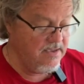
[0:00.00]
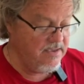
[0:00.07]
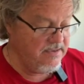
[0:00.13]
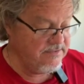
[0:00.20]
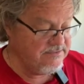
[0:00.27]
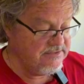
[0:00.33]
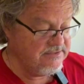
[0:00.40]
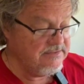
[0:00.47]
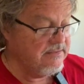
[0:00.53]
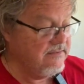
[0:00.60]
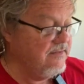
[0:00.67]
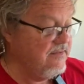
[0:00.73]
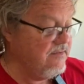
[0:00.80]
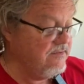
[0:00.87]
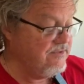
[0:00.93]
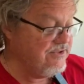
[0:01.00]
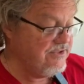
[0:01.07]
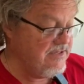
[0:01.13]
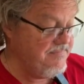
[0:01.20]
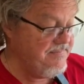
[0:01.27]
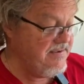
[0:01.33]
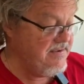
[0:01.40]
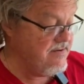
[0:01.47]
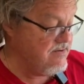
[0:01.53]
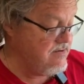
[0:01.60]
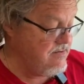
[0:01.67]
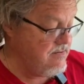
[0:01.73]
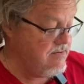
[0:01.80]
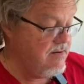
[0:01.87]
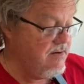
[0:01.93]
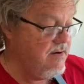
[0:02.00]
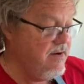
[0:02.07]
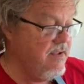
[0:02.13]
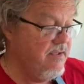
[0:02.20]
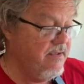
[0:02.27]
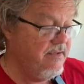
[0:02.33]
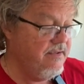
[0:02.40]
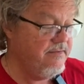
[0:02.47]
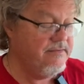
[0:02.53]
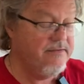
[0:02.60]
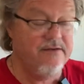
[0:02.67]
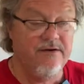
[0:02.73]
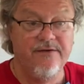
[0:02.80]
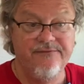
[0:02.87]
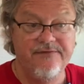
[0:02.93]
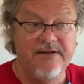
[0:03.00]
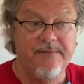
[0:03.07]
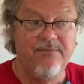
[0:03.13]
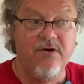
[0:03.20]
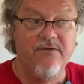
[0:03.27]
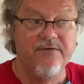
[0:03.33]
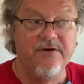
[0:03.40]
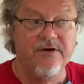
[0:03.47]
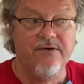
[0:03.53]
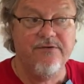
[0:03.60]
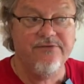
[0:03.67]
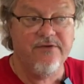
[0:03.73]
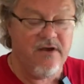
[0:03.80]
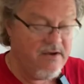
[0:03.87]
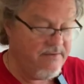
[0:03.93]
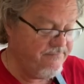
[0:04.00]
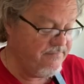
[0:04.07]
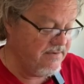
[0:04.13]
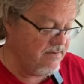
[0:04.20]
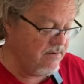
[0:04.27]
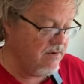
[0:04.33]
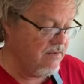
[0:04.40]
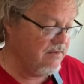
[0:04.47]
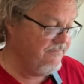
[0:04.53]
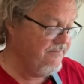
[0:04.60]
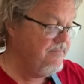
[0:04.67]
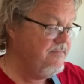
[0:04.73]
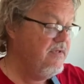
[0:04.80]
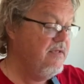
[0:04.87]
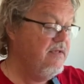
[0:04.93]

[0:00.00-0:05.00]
It's just a little cheap heater. It you know, if you tip over, it goes off like all of them.